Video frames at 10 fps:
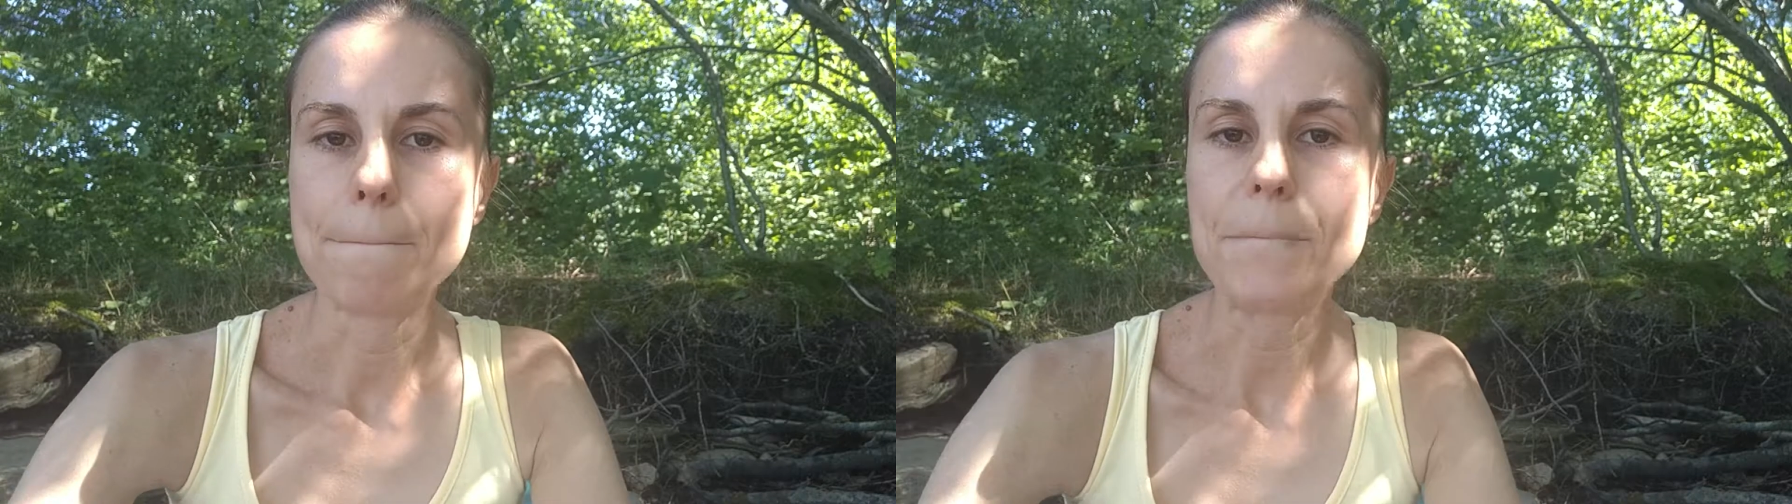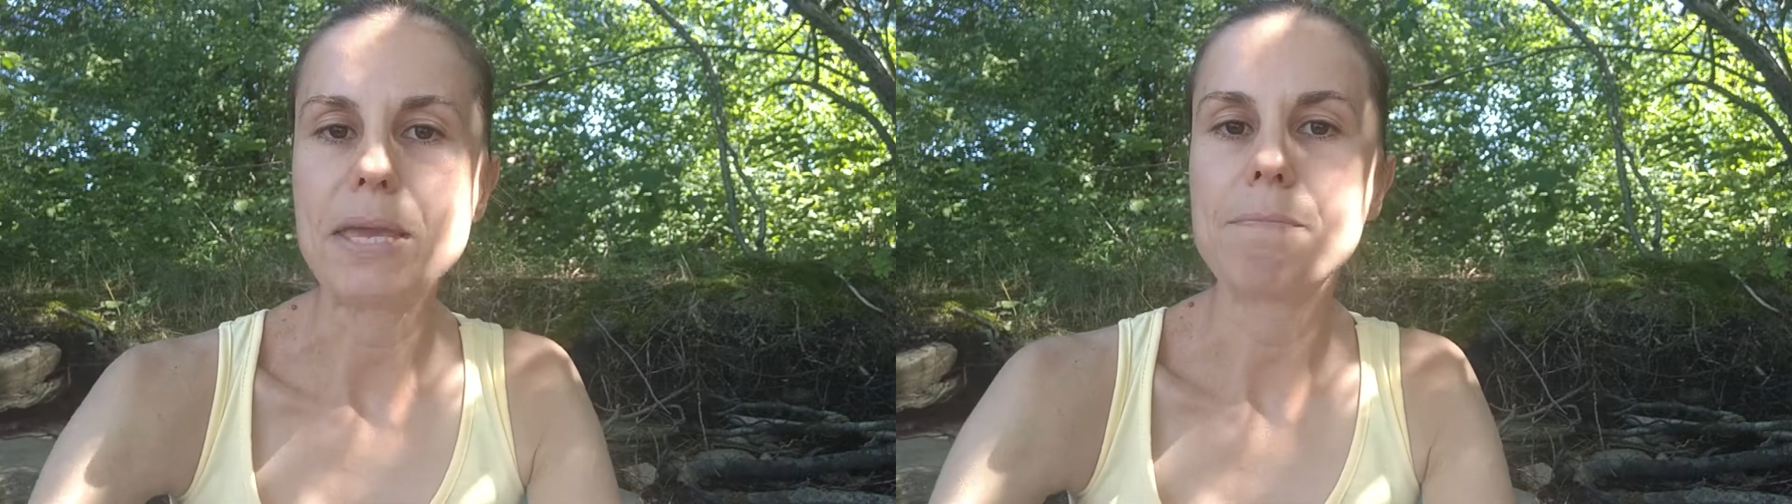
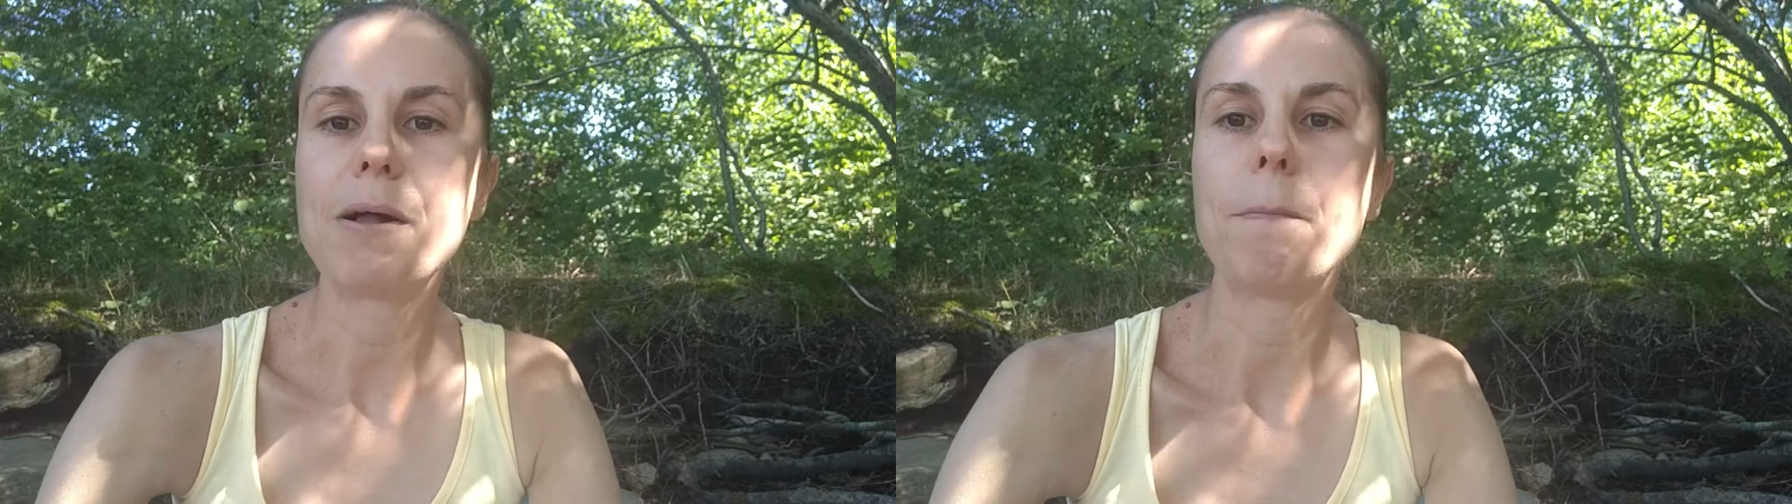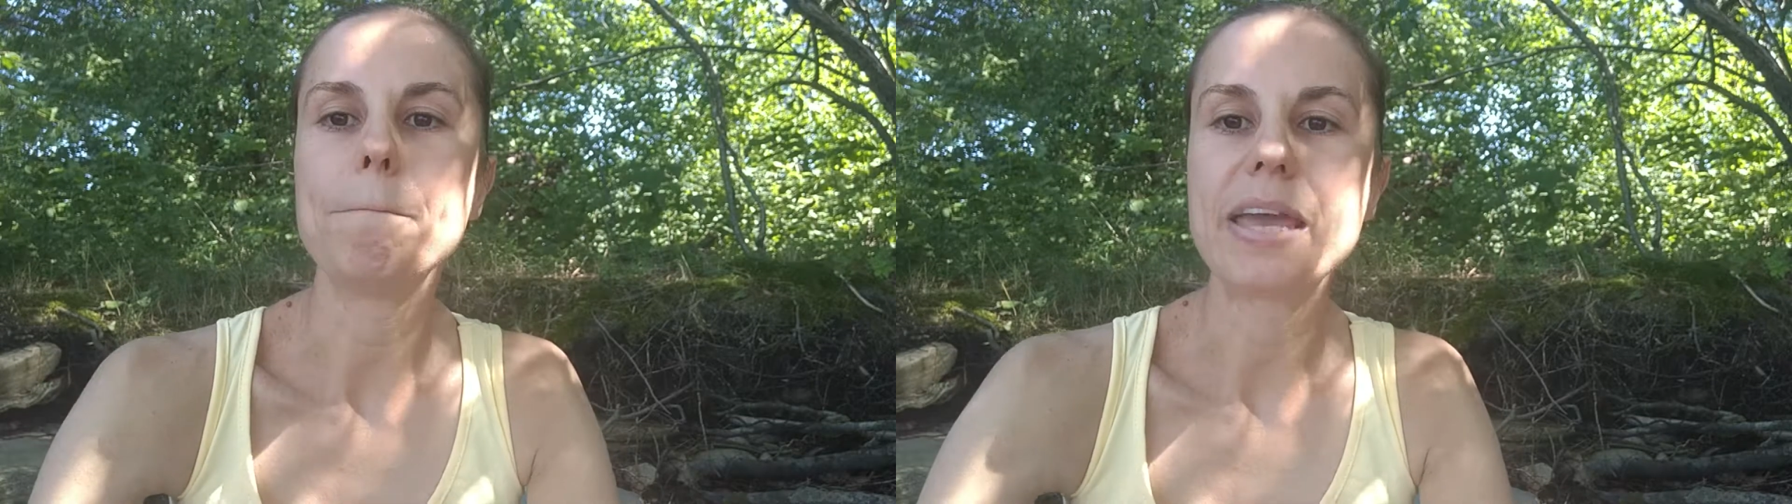
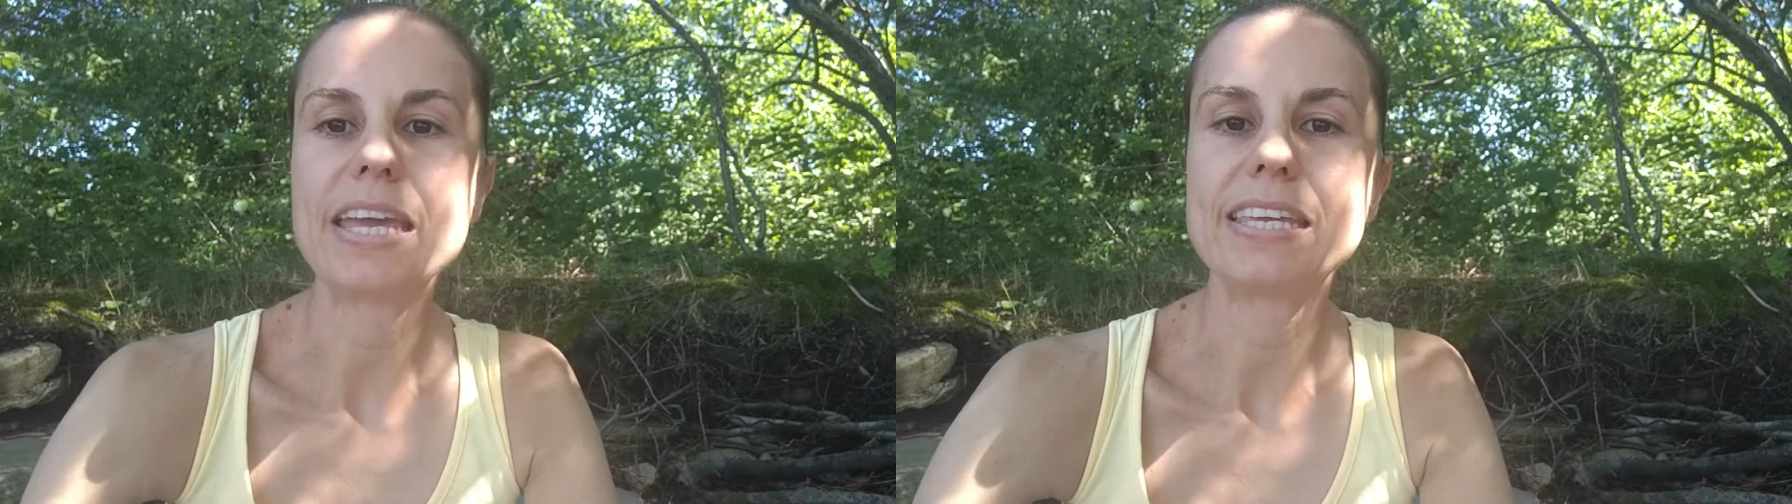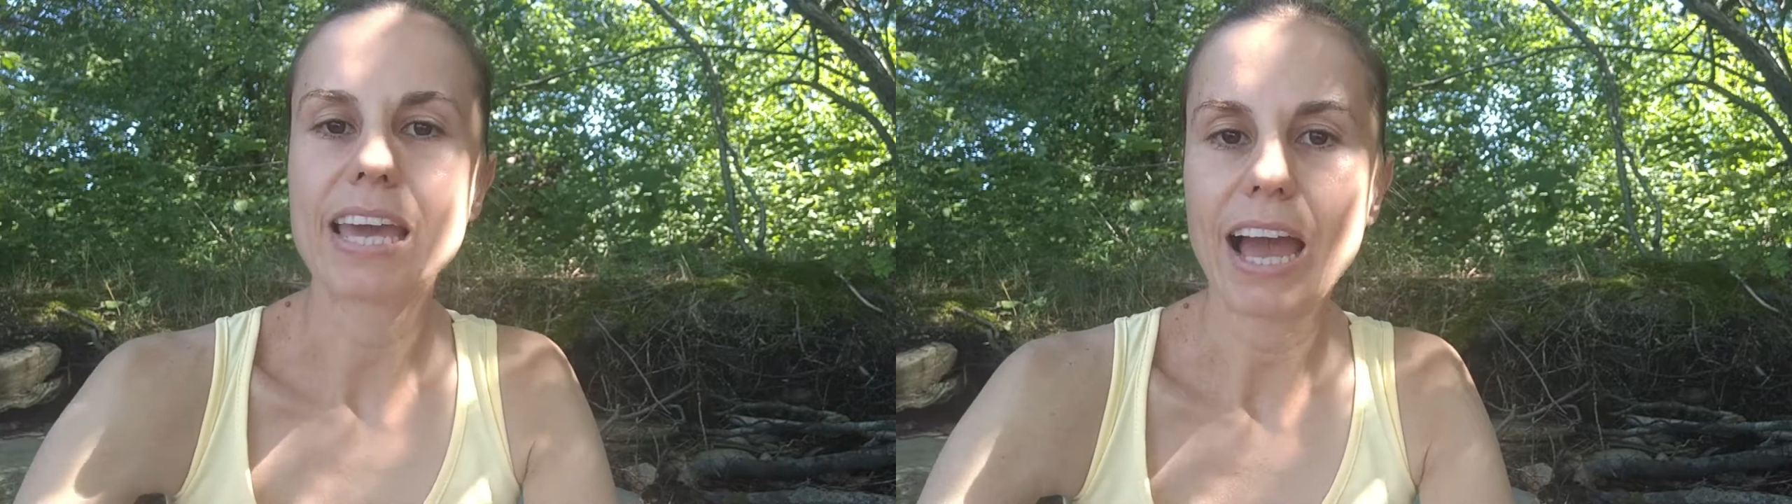people
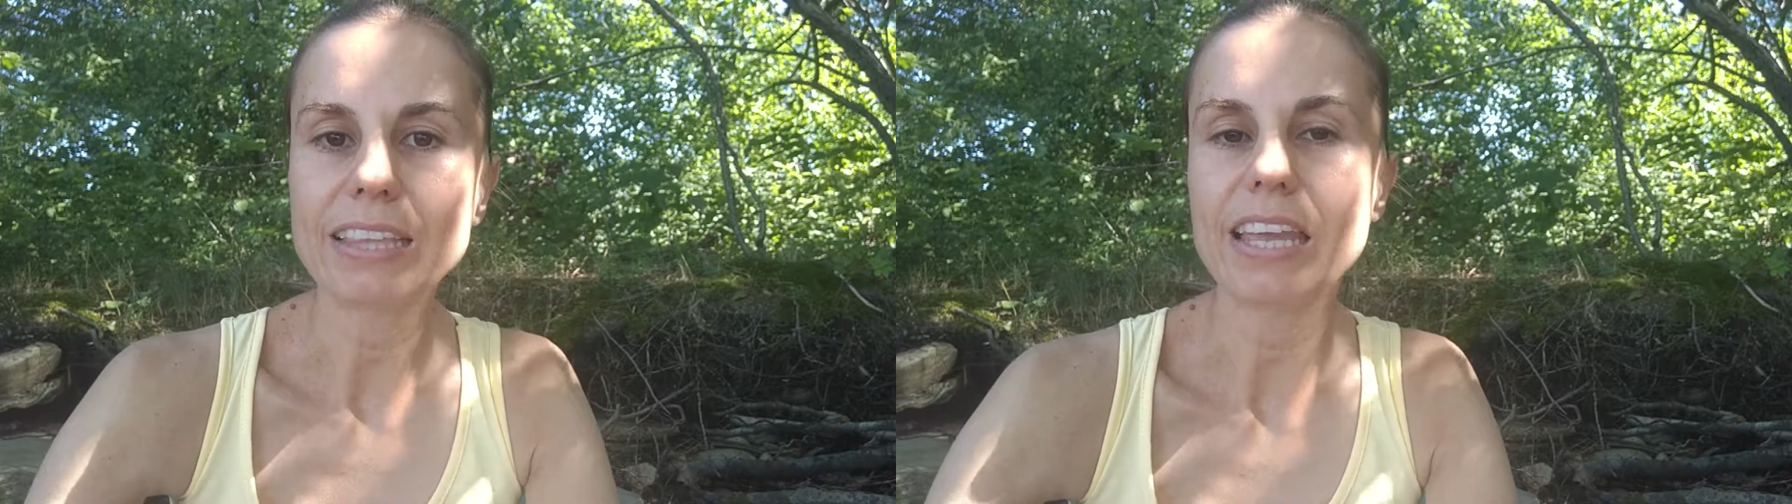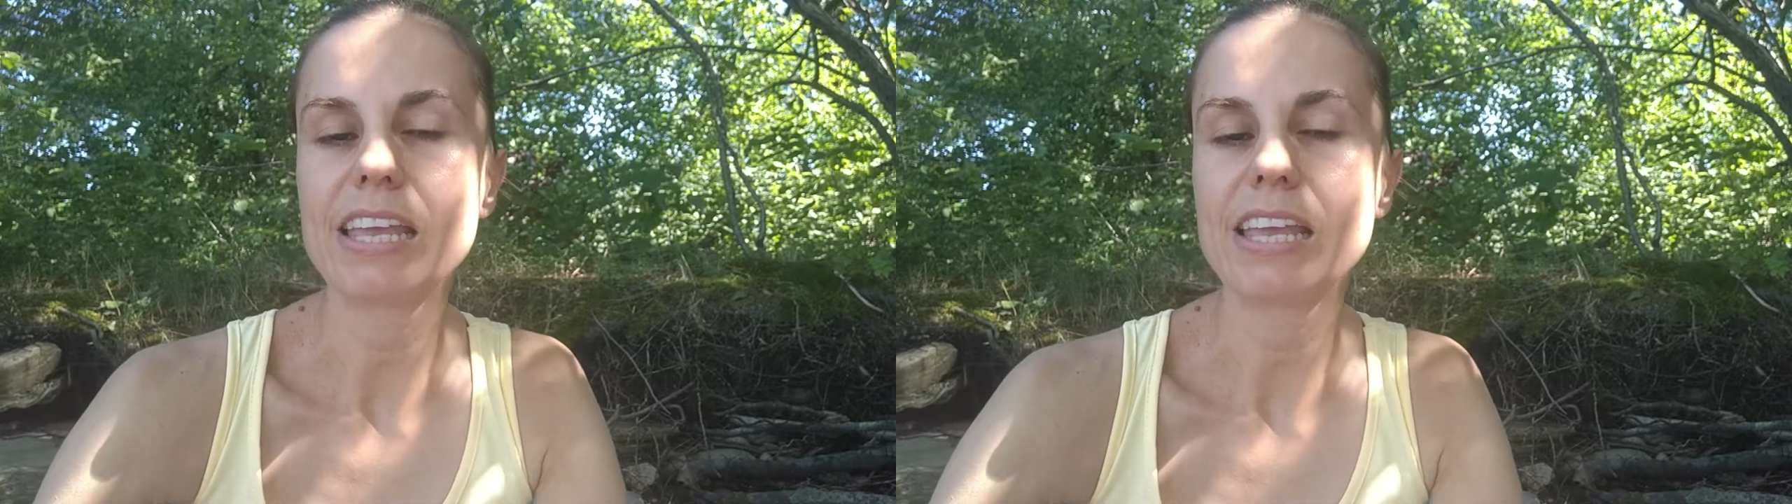may get